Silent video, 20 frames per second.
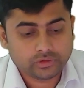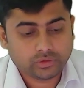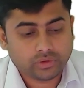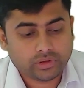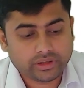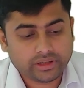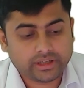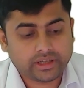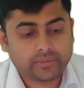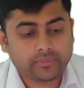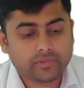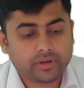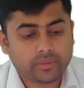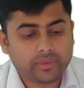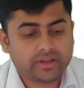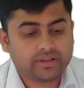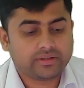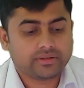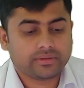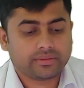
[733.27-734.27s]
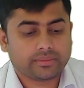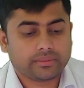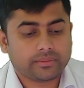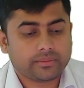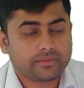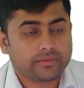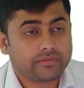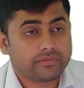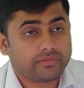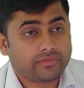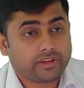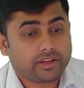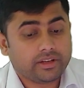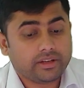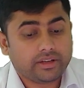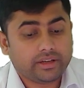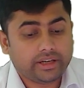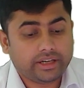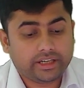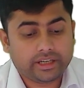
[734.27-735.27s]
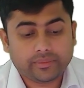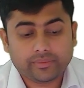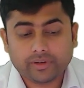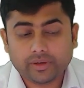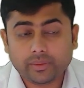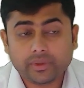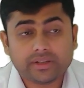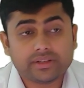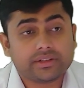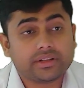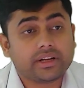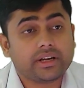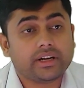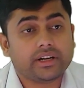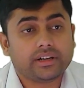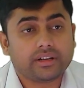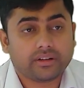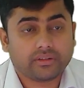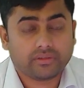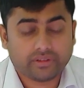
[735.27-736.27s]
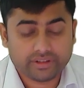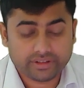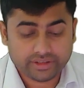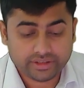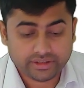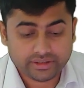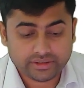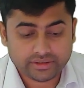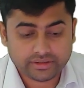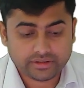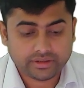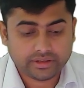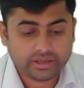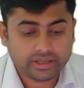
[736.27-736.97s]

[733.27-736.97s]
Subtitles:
What it implements? It implements three interfaces.